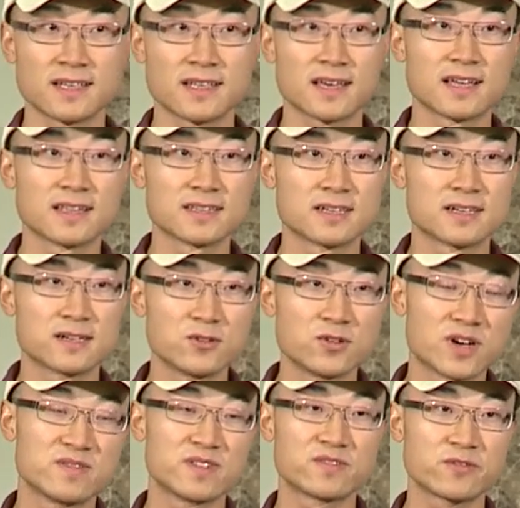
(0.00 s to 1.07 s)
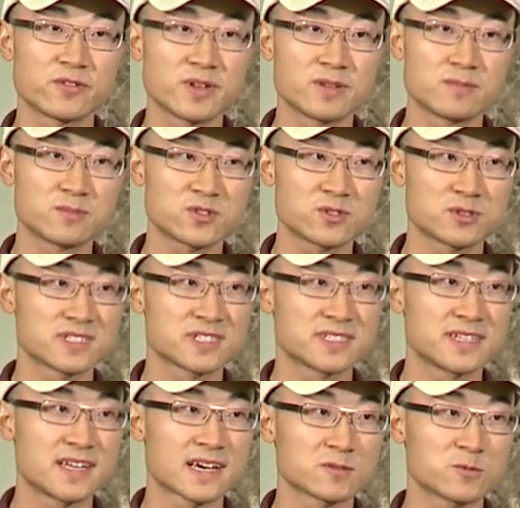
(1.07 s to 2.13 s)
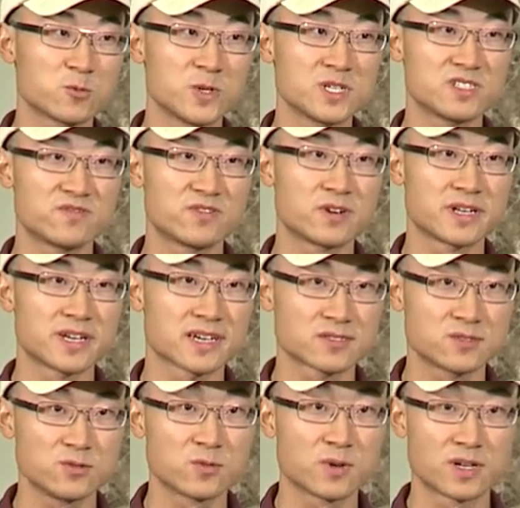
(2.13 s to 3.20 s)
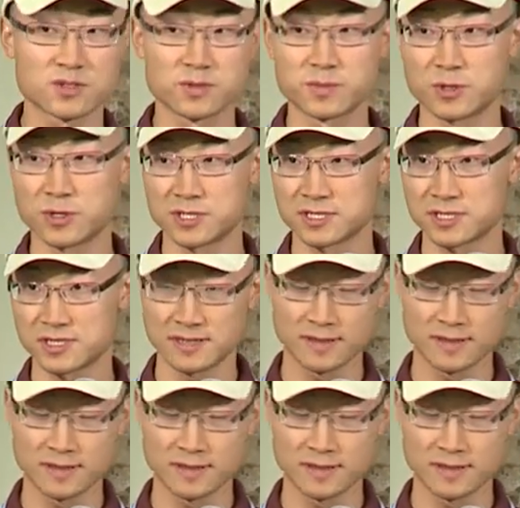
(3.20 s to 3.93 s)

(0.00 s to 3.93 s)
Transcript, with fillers: And uh, you have the freedom to select which vertex you want to push.